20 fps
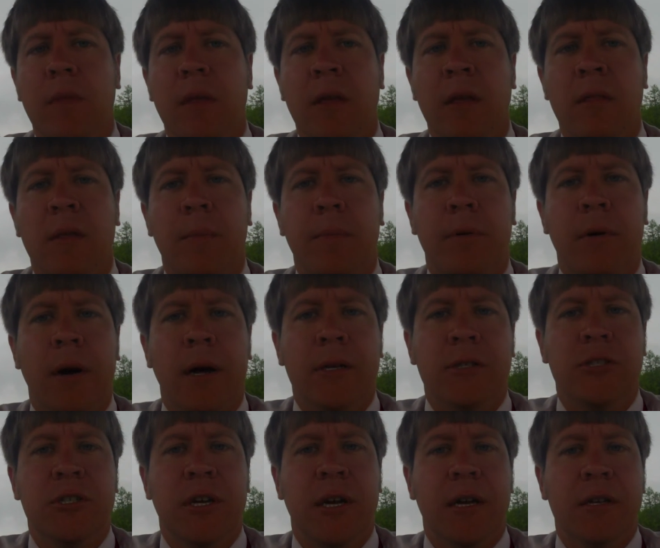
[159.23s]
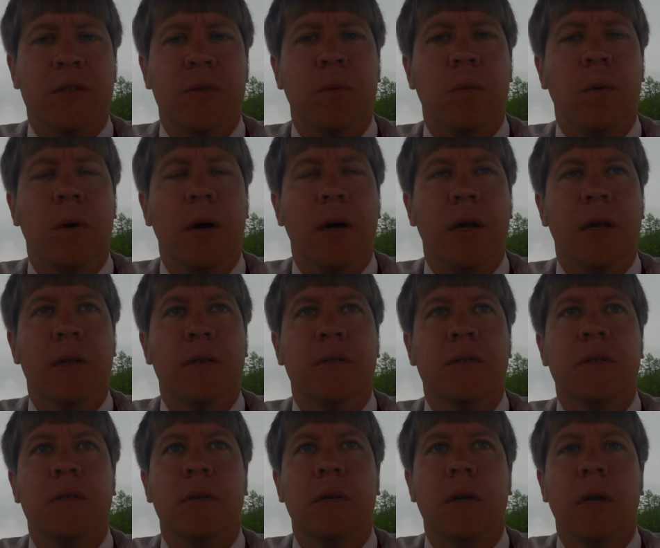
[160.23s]
in the project
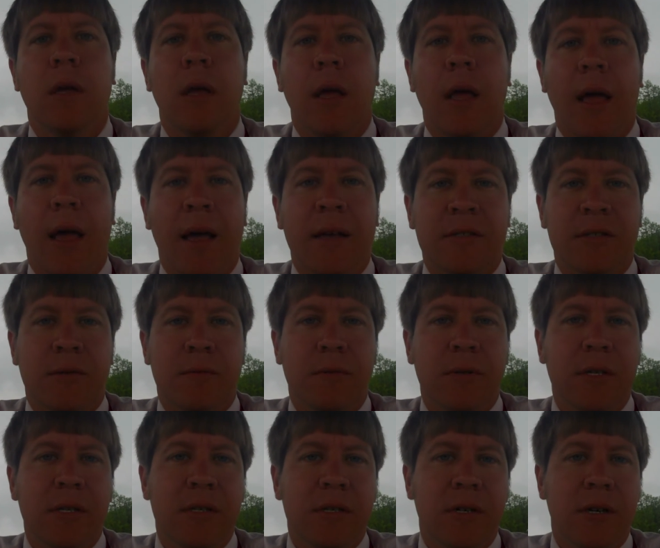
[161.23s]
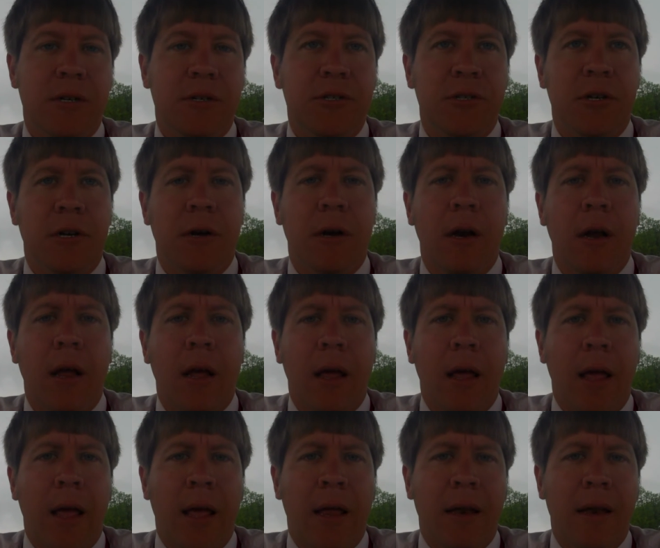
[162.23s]
was as a researcher
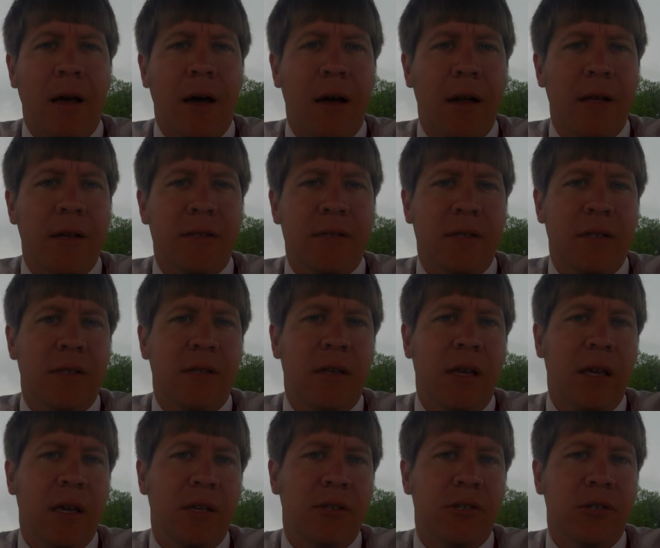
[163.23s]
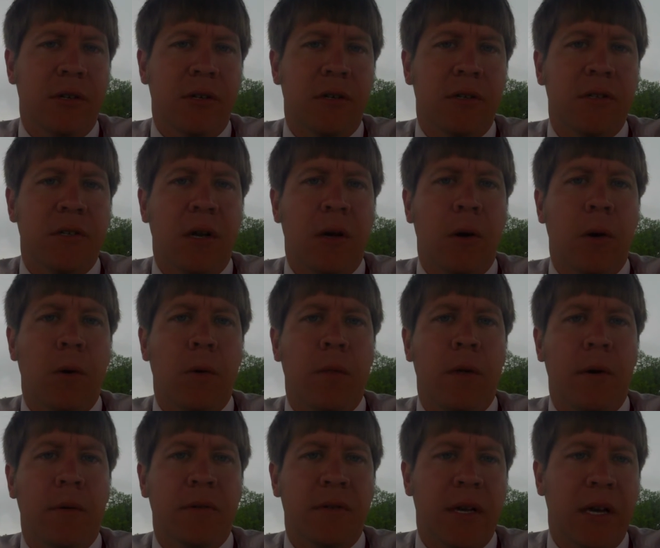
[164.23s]
and not as the teacher. So
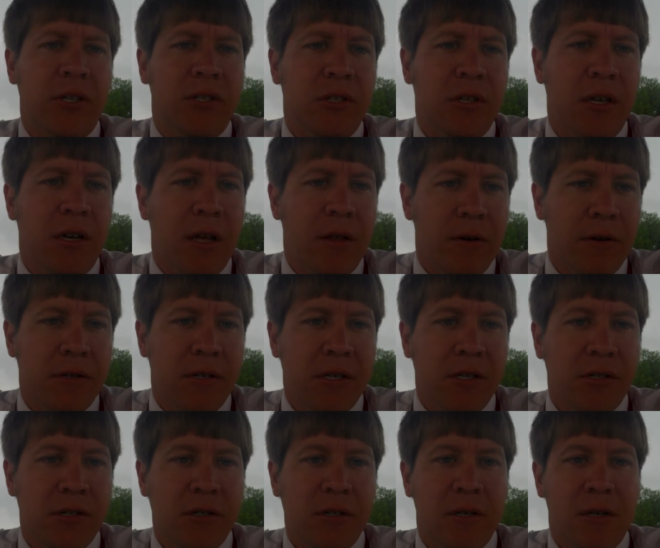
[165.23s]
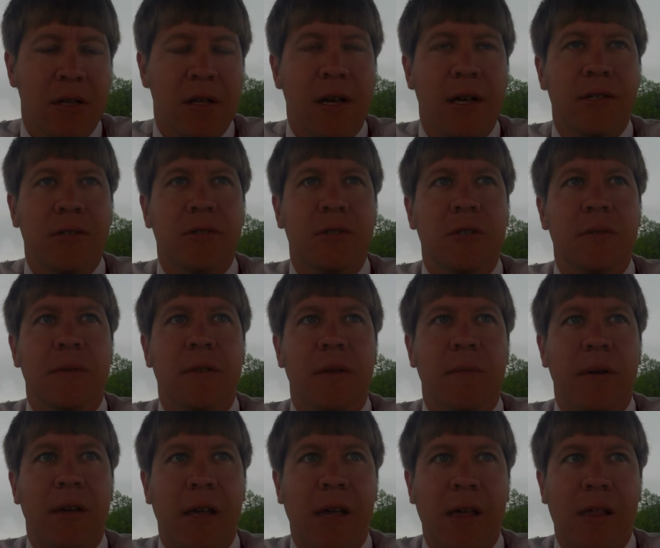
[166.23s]
there was actually another teacher in the classroom, and then
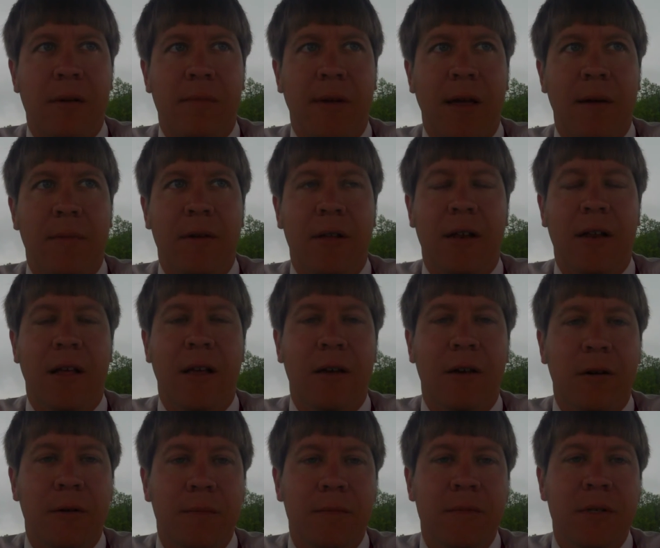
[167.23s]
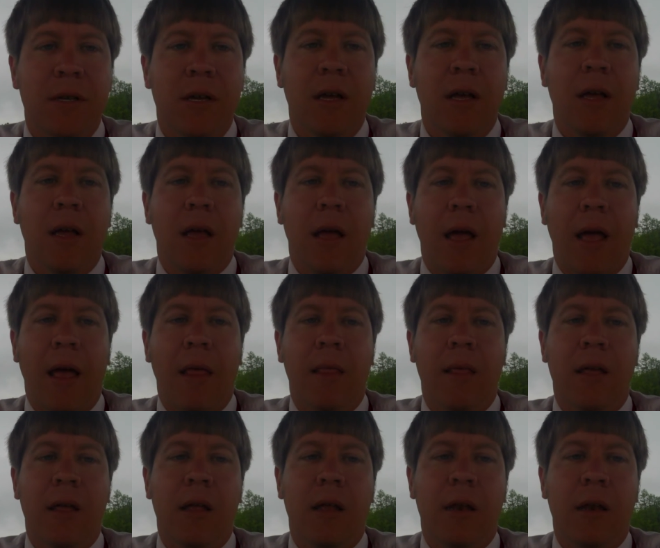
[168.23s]
McCaleb came in and helped, and
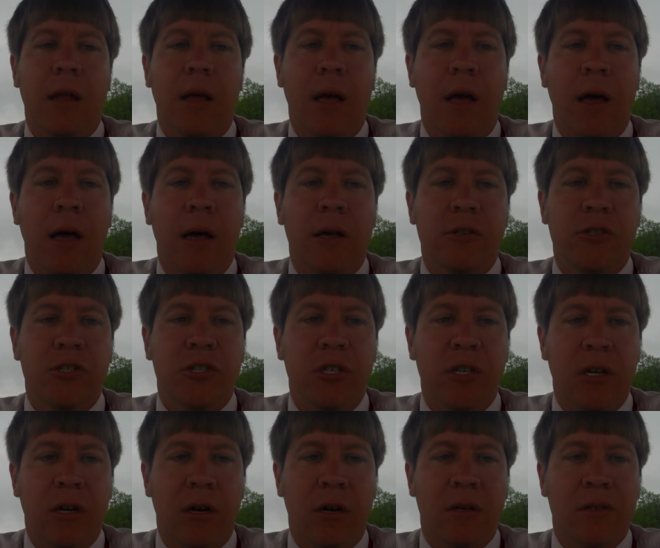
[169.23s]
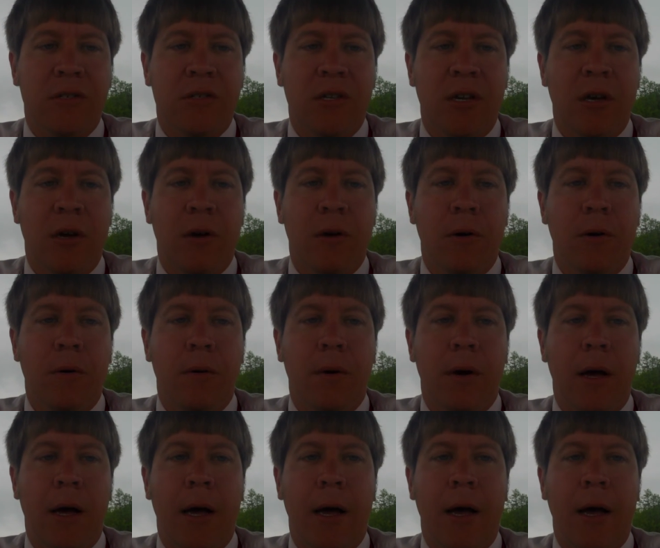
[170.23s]
then she also